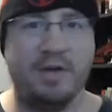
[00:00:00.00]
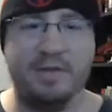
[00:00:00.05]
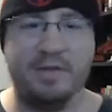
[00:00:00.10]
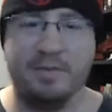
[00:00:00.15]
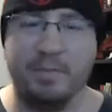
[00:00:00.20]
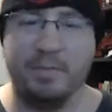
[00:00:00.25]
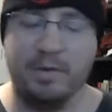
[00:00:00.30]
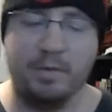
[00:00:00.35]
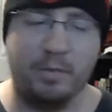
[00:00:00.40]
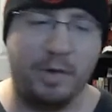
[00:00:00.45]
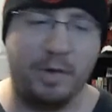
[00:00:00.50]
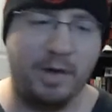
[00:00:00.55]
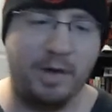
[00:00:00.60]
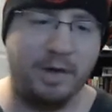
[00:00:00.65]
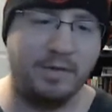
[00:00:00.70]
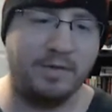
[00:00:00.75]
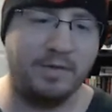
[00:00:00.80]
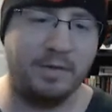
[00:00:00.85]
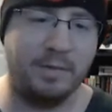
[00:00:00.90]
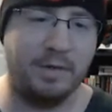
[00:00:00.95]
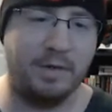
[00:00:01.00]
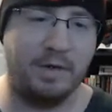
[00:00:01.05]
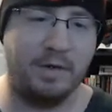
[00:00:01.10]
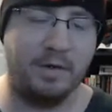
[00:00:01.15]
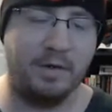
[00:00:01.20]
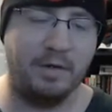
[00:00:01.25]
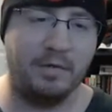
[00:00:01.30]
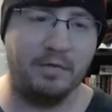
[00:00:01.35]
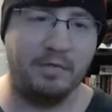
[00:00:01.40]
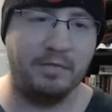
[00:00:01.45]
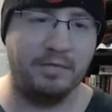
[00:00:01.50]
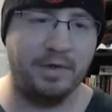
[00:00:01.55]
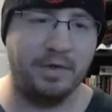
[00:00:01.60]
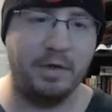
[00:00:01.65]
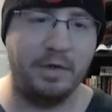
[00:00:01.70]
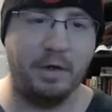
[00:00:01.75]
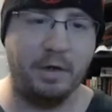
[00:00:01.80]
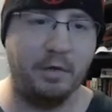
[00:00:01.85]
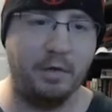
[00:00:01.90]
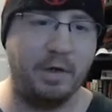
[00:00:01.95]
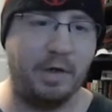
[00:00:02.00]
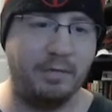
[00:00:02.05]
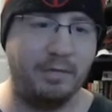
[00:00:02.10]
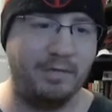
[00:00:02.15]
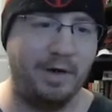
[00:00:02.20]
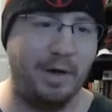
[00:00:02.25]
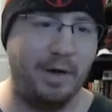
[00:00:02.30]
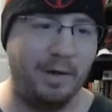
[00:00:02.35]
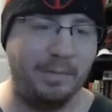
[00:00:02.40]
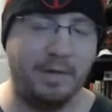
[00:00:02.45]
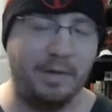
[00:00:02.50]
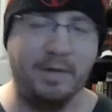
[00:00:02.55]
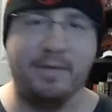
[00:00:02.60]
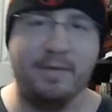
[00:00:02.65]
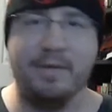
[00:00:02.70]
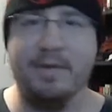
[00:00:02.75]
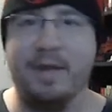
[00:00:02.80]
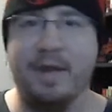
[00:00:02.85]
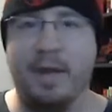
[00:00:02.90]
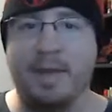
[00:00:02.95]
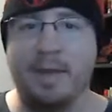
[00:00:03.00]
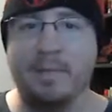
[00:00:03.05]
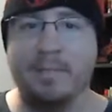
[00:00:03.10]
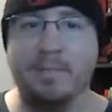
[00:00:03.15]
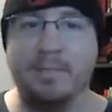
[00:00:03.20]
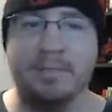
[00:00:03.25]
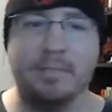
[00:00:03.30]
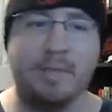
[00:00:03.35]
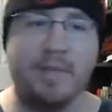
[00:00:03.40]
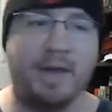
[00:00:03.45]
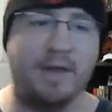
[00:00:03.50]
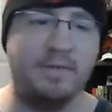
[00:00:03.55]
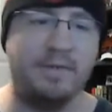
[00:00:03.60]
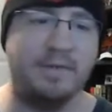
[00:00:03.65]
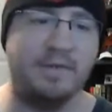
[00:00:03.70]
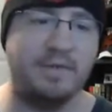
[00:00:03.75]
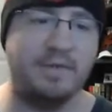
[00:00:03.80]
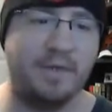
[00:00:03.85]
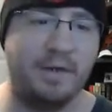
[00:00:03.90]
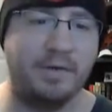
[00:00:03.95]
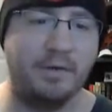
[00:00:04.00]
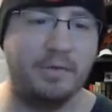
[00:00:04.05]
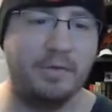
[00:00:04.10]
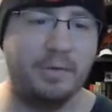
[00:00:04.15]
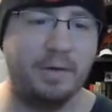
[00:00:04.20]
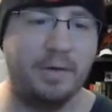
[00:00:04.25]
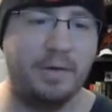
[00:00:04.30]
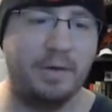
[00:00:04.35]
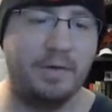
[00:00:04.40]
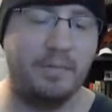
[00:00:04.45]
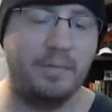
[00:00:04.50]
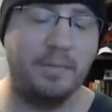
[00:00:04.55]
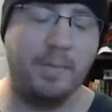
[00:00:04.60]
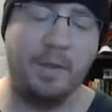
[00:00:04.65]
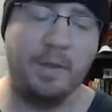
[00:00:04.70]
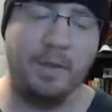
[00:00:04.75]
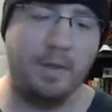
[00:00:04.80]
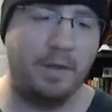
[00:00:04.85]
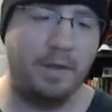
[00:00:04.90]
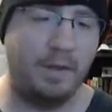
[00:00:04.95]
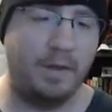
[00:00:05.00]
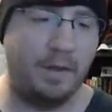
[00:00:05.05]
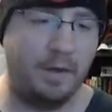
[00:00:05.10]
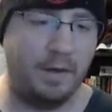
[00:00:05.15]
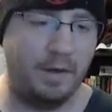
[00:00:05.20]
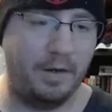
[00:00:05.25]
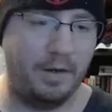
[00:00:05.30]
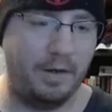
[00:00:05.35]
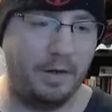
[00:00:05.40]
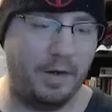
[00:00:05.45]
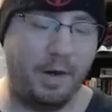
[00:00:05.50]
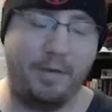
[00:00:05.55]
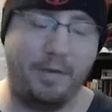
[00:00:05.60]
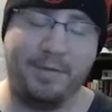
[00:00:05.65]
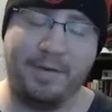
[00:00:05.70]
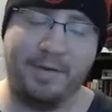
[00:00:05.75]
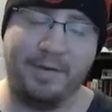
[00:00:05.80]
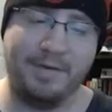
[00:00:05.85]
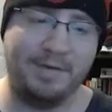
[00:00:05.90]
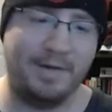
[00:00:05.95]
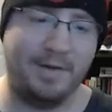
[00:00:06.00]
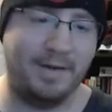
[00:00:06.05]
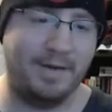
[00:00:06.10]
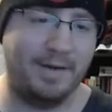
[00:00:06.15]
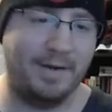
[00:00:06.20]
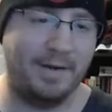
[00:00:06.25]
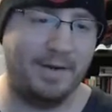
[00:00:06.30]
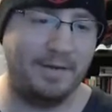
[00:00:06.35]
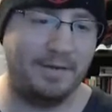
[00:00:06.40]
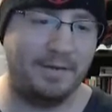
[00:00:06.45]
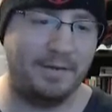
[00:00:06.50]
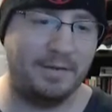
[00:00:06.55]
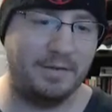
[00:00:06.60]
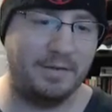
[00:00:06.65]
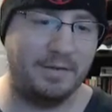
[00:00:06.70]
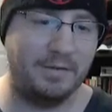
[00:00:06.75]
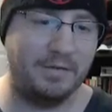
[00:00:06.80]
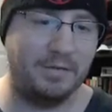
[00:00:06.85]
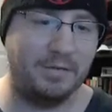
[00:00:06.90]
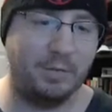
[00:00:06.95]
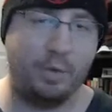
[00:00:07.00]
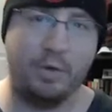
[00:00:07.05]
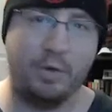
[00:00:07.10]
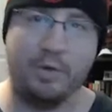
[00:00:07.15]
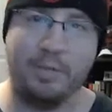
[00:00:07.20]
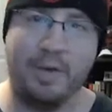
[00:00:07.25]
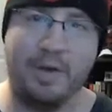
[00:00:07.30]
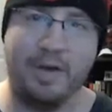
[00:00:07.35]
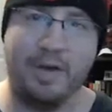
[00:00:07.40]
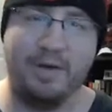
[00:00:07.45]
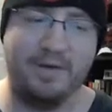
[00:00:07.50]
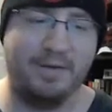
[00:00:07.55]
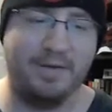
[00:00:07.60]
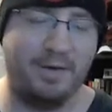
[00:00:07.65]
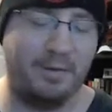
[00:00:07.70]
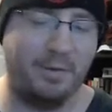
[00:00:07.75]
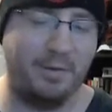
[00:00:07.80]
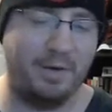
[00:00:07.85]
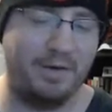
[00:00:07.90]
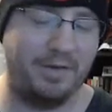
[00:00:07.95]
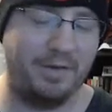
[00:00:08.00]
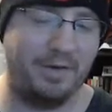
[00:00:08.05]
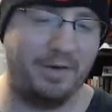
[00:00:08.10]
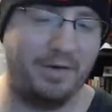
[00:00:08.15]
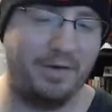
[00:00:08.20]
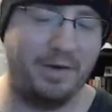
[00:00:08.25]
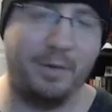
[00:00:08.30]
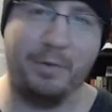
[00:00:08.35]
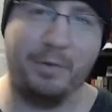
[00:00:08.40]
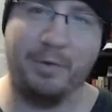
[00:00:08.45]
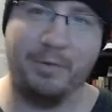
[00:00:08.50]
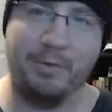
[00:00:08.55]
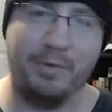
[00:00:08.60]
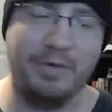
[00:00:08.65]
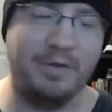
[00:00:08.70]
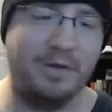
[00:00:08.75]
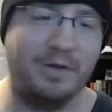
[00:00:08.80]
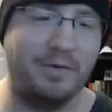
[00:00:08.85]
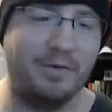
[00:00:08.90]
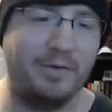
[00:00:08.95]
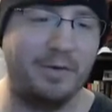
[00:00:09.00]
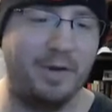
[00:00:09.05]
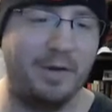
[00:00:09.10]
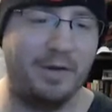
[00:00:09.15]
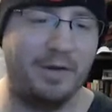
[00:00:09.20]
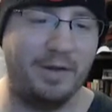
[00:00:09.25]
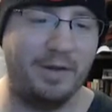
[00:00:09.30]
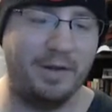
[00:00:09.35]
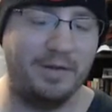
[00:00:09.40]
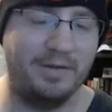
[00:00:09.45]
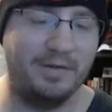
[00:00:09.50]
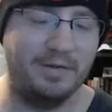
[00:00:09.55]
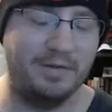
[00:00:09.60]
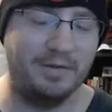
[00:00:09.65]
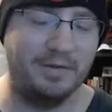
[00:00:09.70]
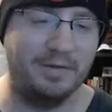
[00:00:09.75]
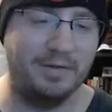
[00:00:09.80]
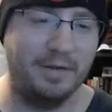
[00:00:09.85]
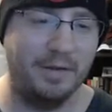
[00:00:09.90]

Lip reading: It's been a while since I put out a video like updating the game as it stands right now. All I can say, guys, is work, man. I work in retail during the holidays, and